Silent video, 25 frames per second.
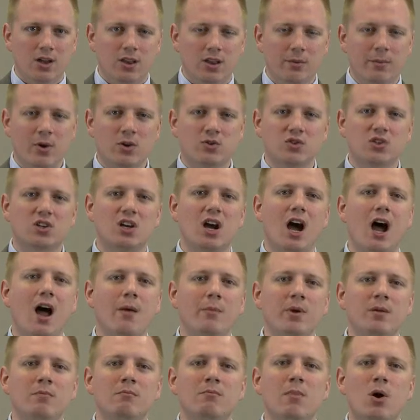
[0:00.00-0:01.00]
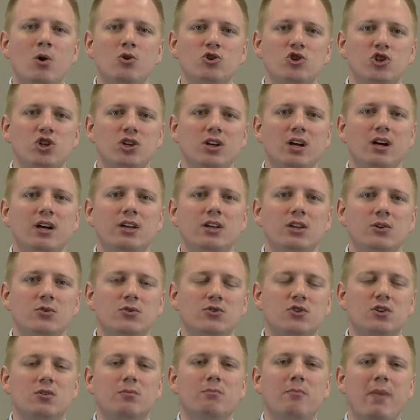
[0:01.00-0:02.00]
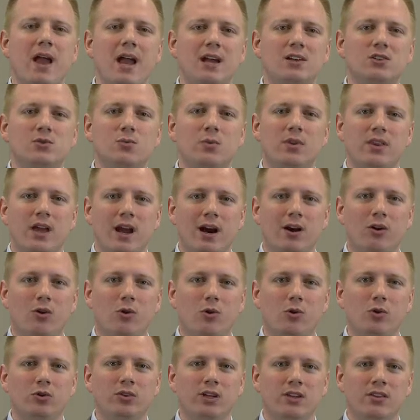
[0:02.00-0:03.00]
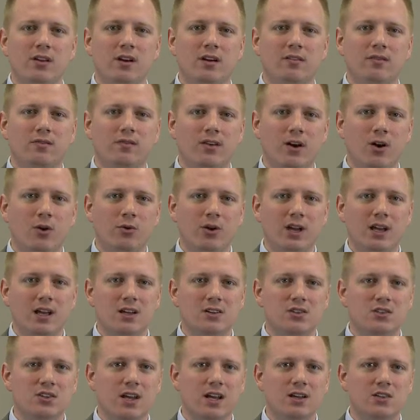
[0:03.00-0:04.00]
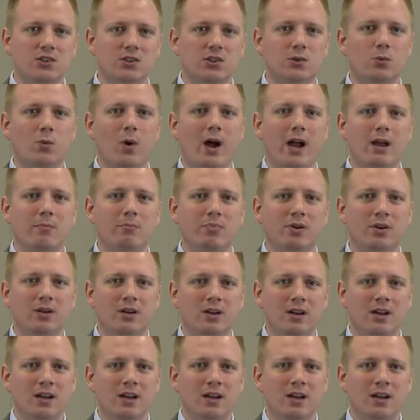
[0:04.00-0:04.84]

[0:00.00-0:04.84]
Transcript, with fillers: the most common motion a user makes when they are holding their phone is a swipe.